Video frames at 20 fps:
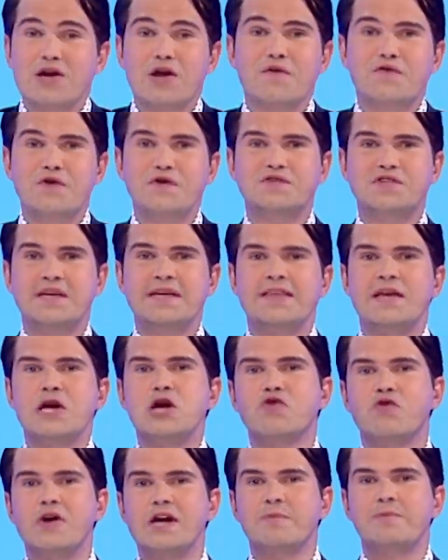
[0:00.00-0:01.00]
know if you've seen the
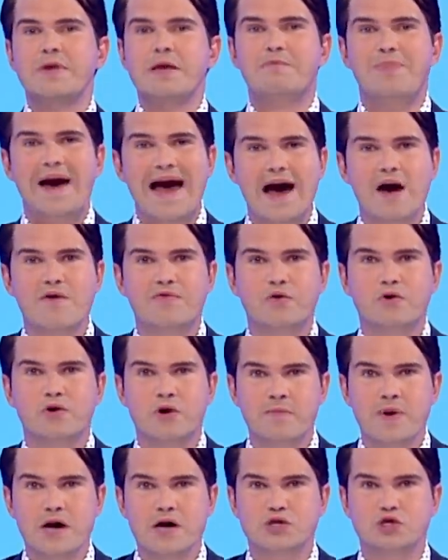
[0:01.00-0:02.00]
incredibly powerful
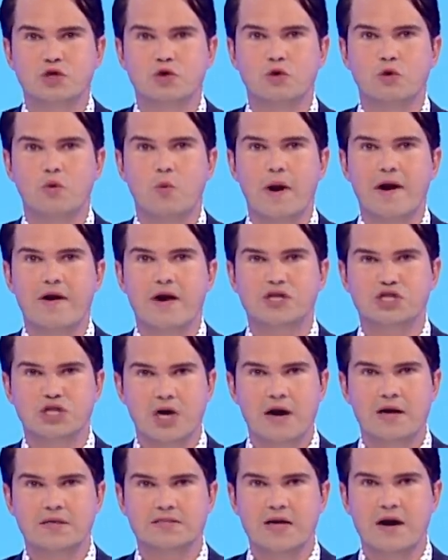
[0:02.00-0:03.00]
commercial where a
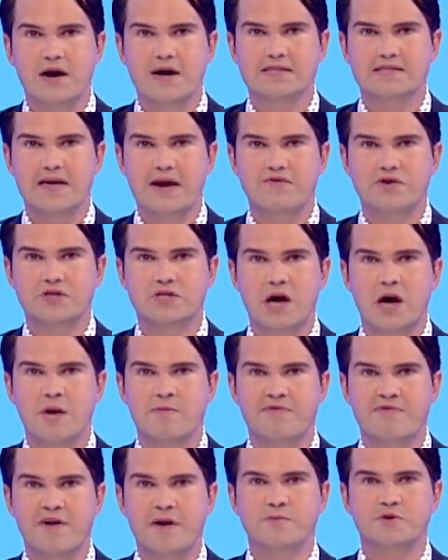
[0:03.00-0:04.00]
child dies every time
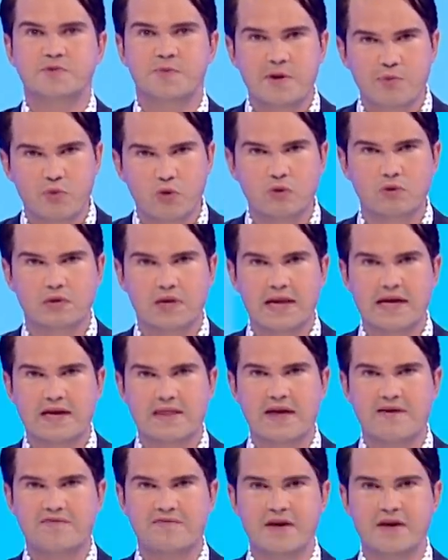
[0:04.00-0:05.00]
famous people click
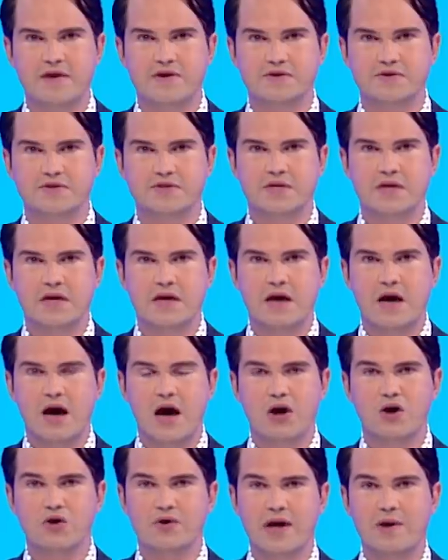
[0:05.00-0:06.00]
their fingers. I
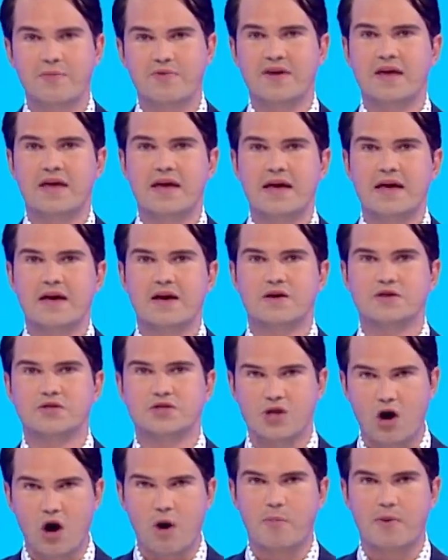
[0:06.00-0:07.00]
couldn't help thinking,
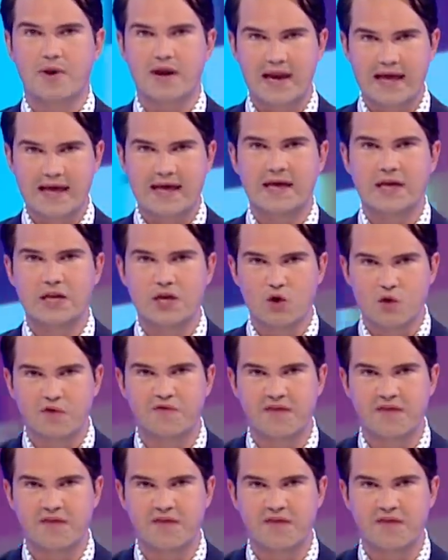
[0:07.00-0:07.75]
stop clicking your